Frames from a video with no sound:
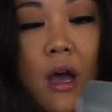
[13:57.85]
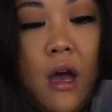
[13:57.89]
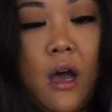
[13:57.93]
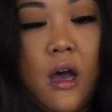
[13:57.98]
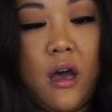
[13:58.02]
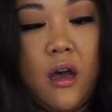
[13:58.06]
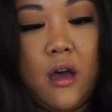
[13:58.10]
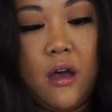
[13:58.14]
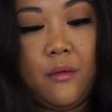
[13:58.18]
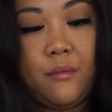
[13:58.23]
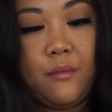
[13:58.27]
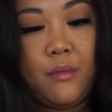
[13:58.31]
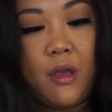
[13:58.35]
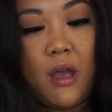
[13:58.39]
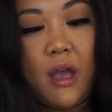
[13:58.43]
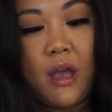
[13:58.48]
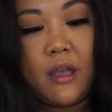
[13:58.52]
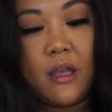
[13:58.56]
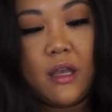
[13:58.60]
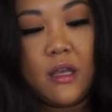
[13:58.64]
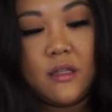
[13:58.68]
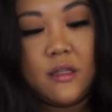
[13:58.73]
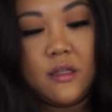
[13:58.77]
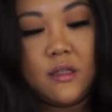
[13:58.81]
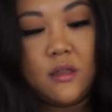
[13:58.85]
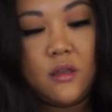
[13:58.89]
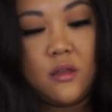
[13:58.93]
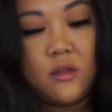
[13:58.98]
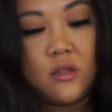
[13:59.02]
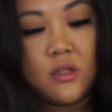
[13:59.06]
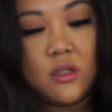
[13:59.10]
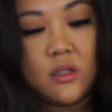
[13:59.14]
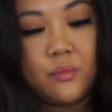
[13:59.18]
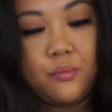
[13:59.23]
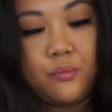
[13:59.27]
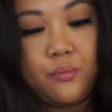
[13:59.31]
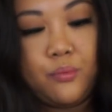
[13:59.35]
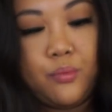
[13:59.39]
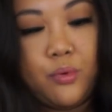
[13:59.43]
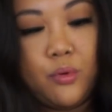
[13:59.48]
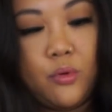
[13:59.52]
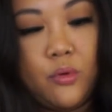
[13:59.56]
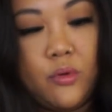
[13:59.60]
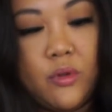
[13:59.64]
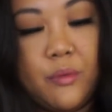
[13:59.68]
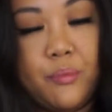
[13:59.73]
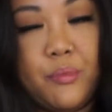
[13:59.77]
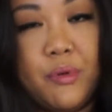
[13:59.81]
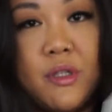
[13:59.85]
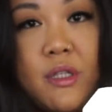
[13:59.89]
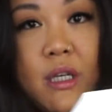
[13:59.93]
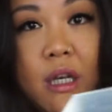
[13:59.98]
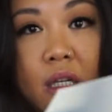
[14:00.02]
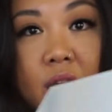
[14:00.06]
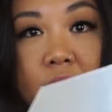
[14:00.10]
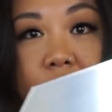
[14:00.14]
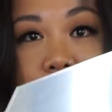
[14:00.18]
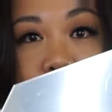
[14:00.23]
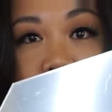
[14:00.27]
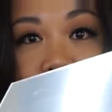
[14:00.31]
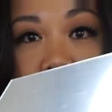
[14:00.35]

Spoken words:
I guess you just pull the protective